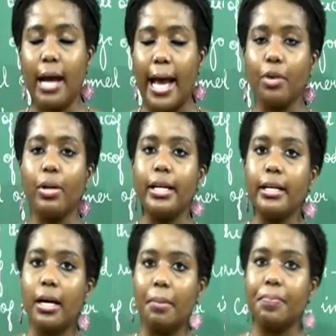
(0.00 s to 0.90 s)
annual
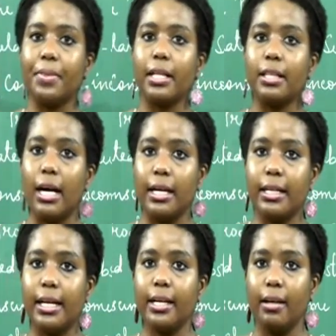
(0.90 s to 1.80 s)
income that the
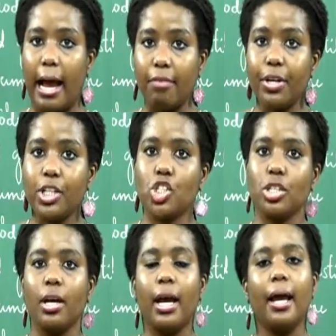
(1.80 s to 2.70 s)
country
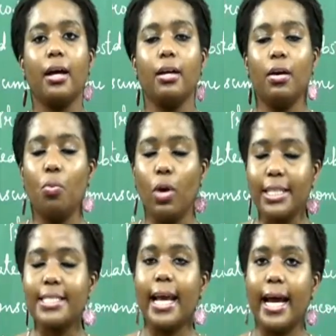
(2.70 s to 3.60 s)

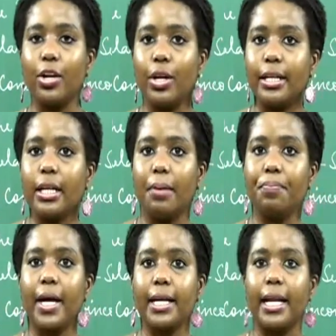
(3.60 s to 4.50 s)
what is the annual
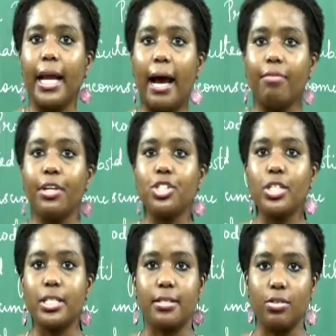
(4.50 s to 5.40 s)
income that an average
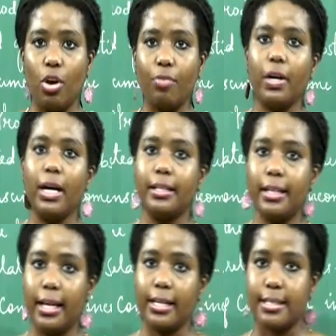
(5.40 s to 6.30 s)
citizen of a
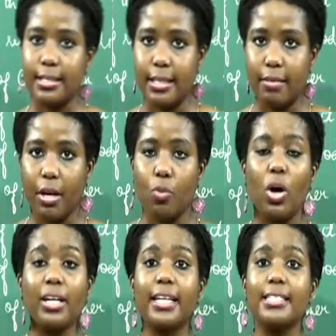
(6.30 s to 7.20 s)
country is receiving?
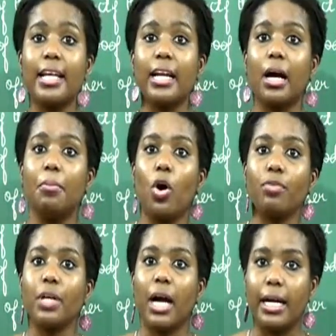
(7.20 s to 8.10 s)
What is the income
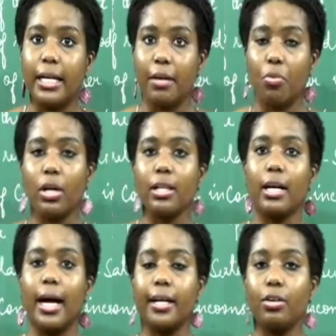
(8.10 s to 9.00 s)
of the country? What is
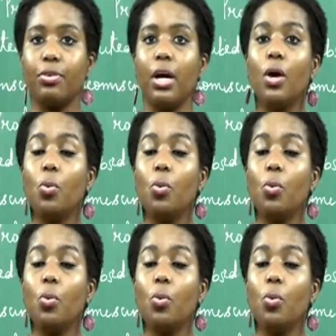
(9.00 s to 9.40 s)
the kind of